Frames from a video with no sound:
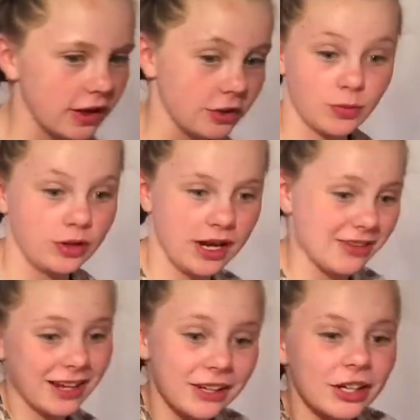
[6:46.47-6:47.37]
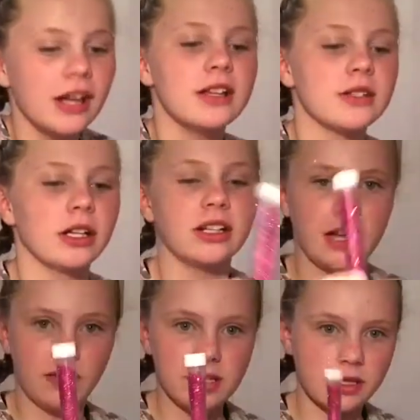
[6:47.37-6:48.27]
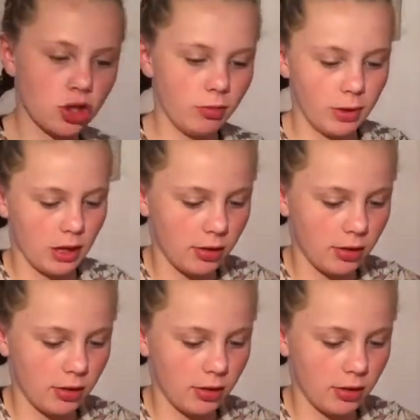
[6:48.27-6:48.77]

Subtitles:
I just want to add the glitter, so I'm going to add this to the pink.